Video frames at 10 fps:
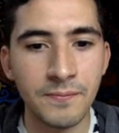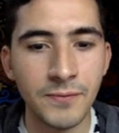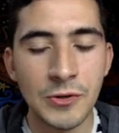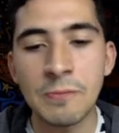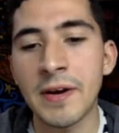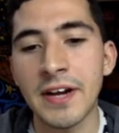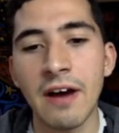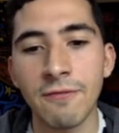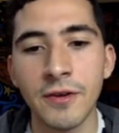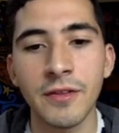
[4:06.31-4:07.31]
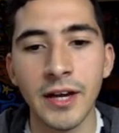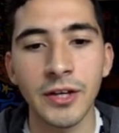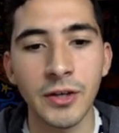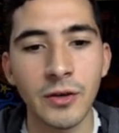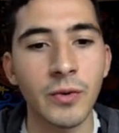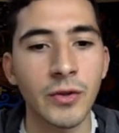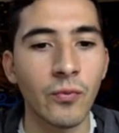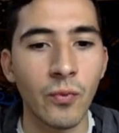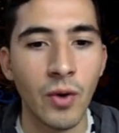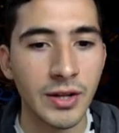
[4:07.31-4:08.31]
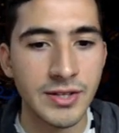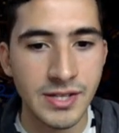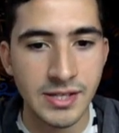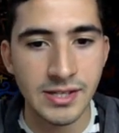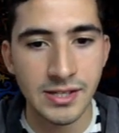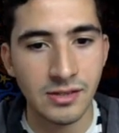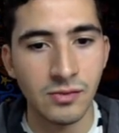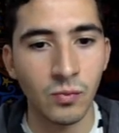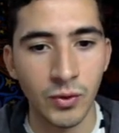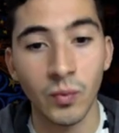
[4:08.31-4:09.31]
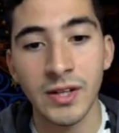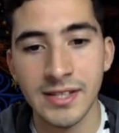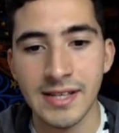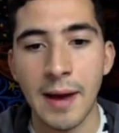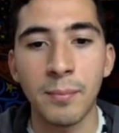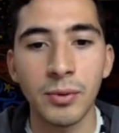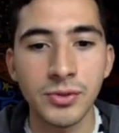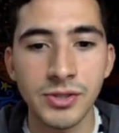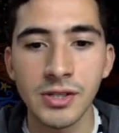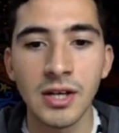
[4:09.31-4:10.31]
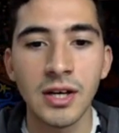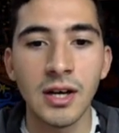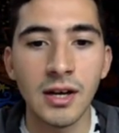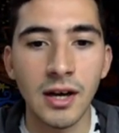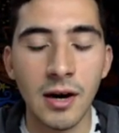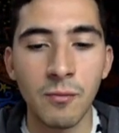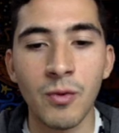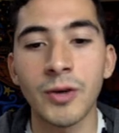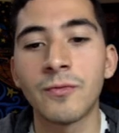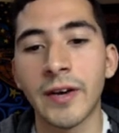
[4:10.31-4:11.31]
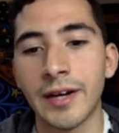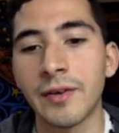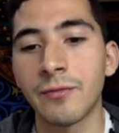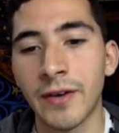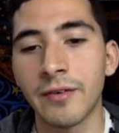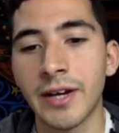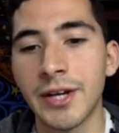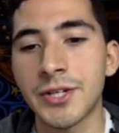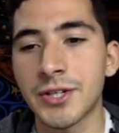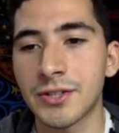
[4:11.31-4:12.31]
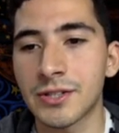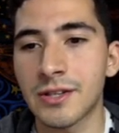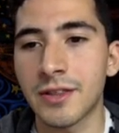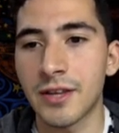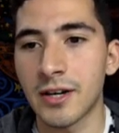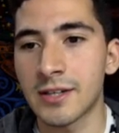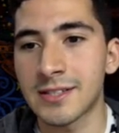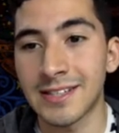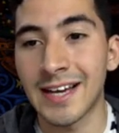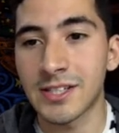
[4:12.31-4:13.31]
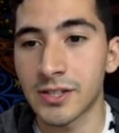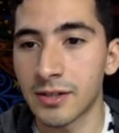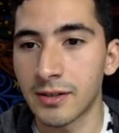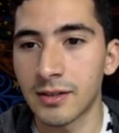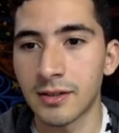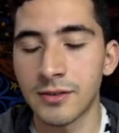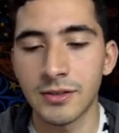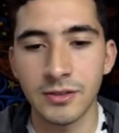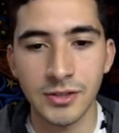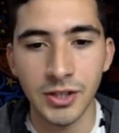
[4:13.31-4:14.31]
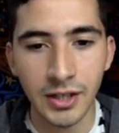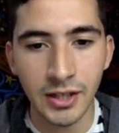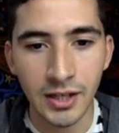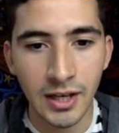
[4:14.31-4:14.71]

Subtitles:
you might not feel that good with what samples, what variations the slicer took.